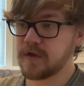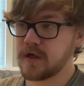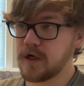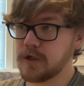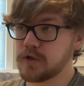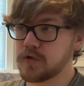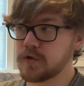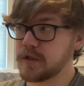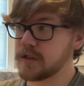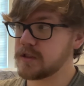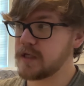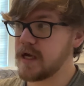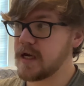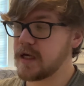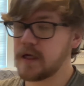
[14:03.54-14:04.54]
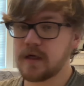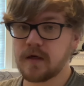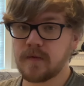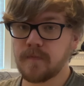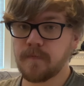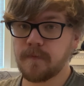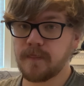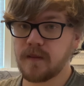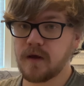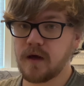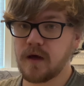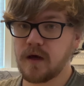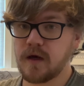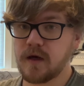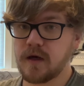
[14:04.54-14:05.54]
country is taking
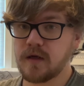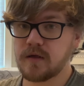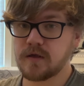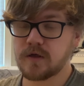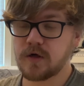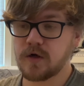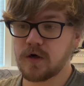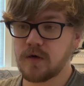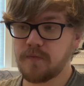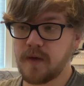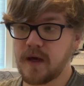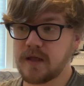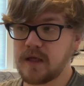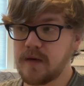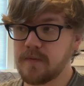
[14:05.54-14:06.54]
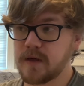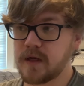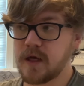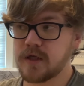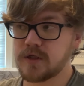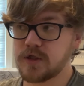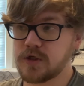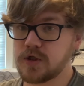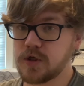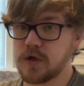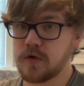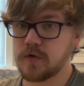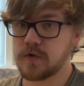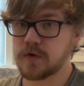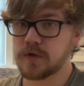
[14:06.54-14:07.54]
the current pandemic as a
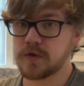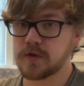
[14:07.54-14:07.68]
joke.